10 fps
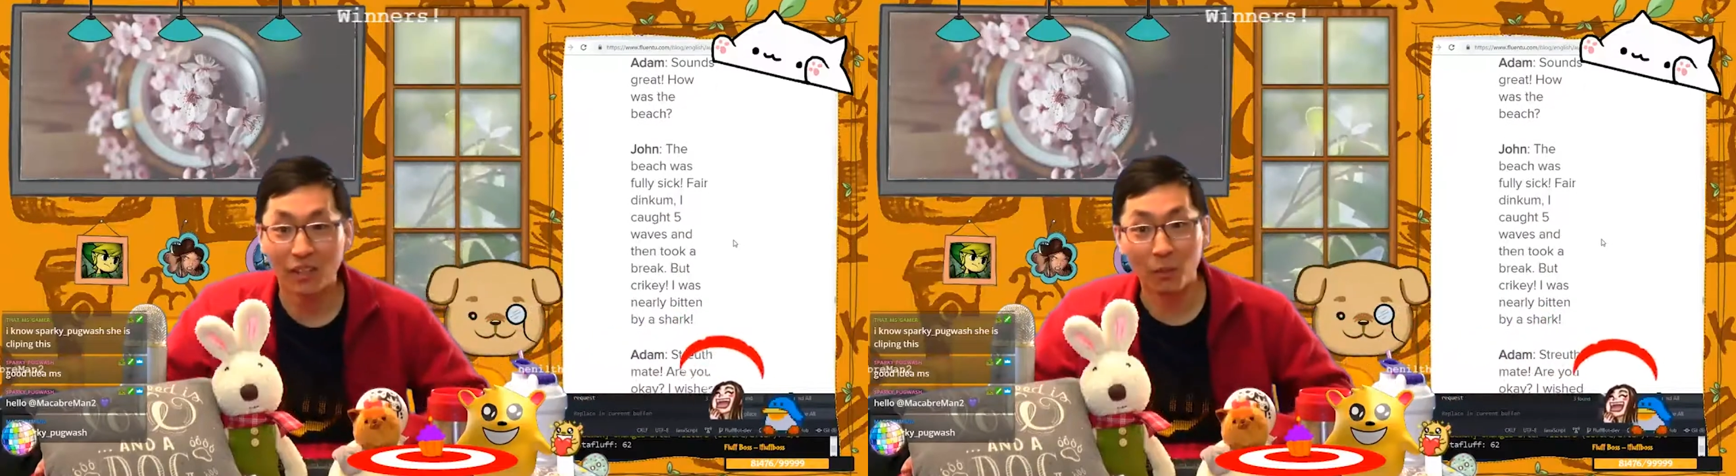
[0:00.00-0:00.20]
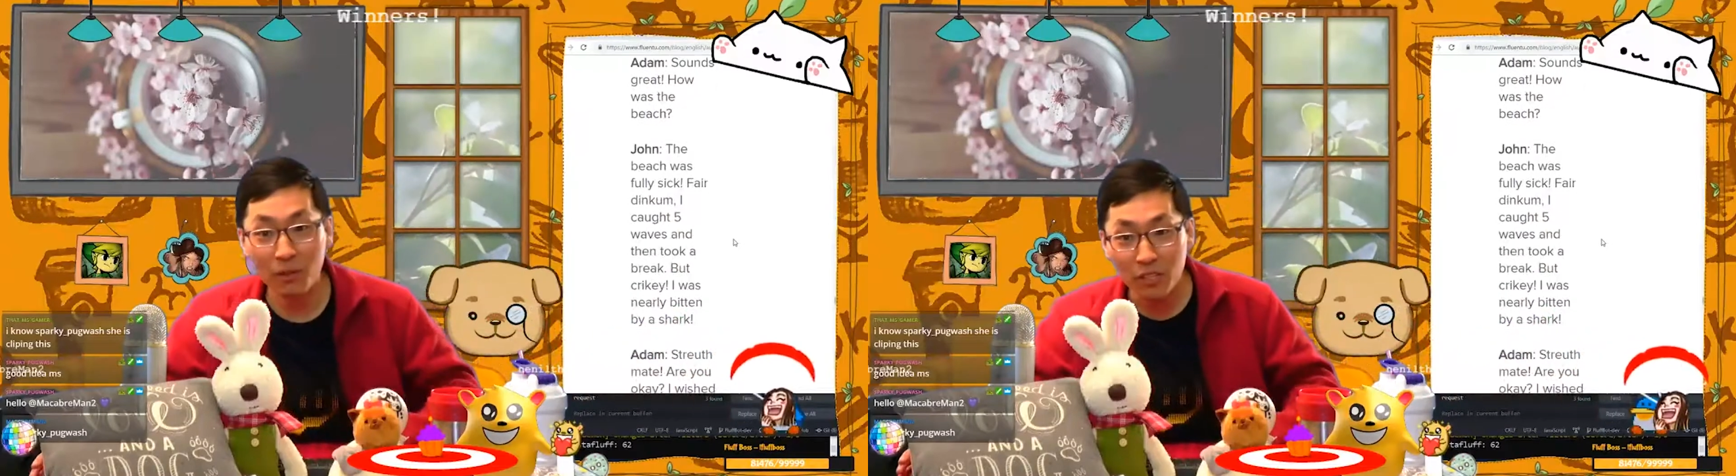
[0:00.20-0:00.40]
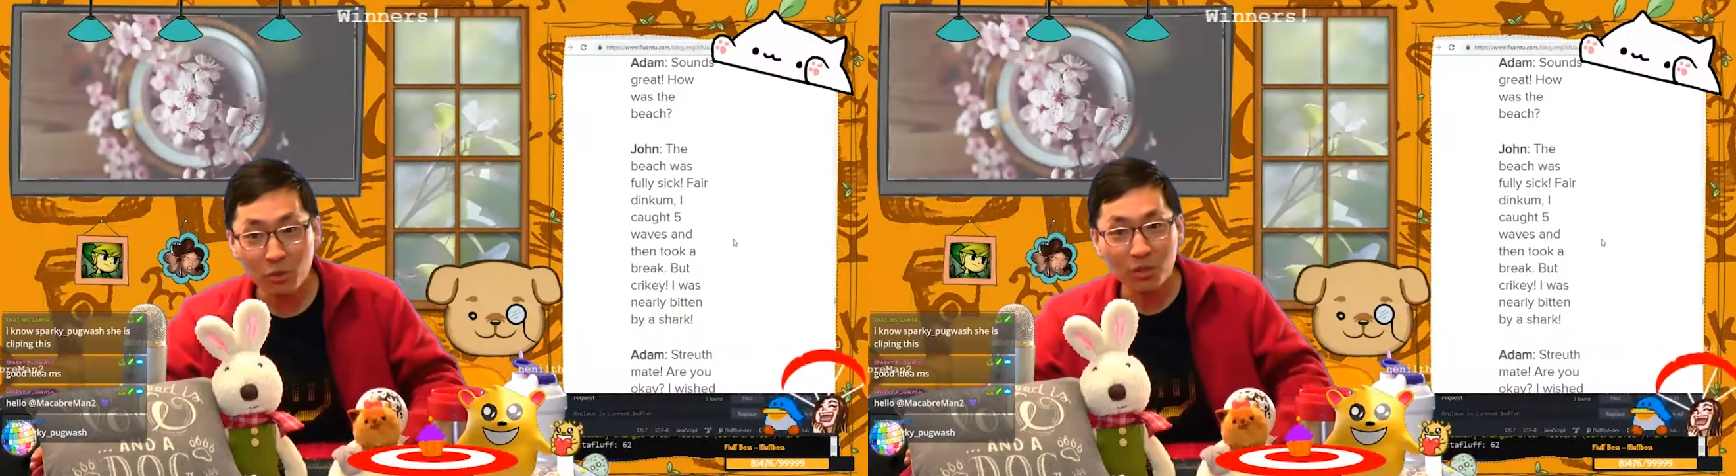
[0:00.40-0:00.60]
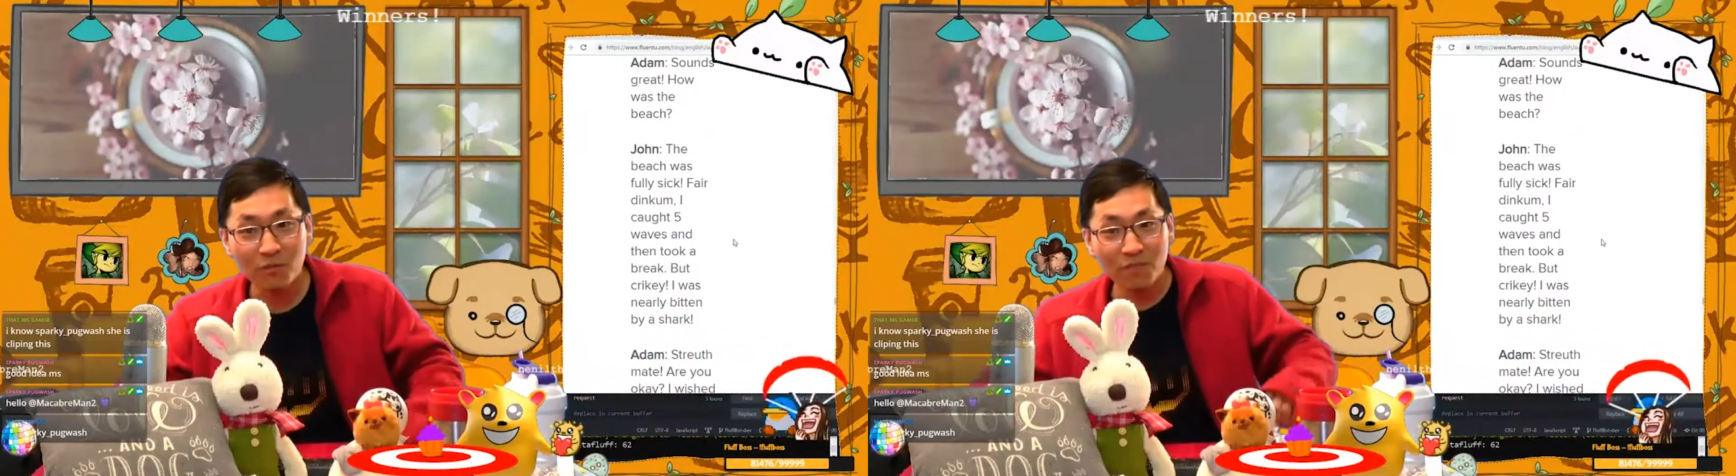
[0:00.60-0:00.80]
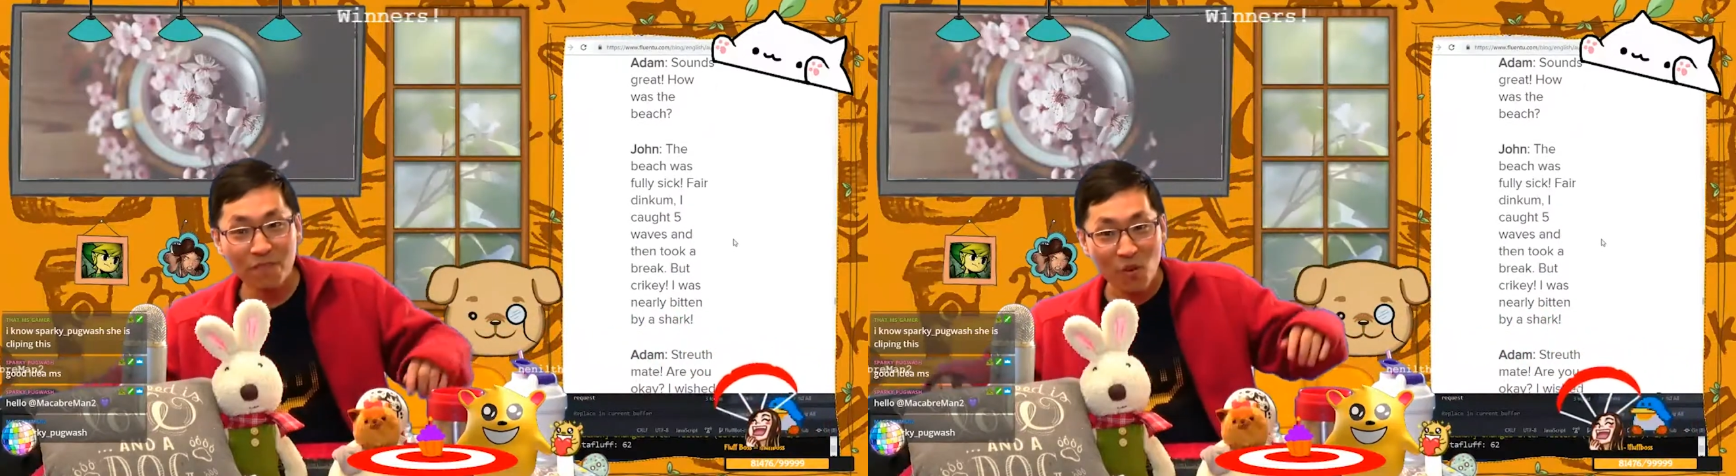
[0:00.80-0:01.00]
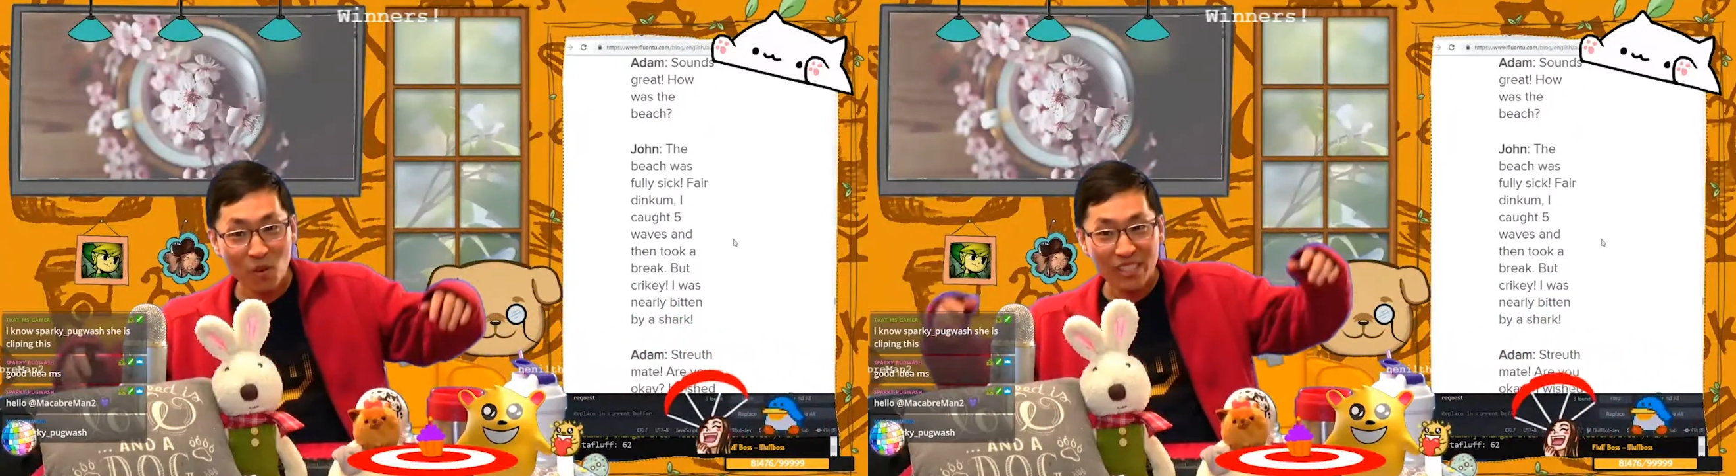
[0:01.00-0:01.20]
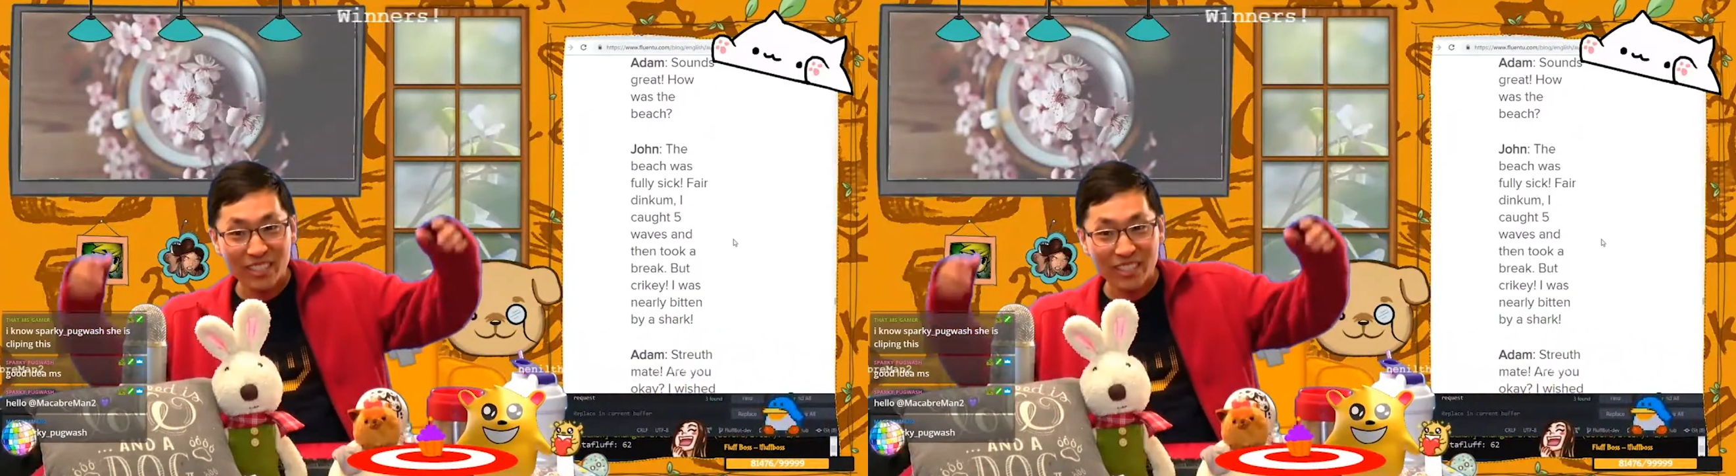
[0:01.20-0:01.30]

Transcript: The beach was fully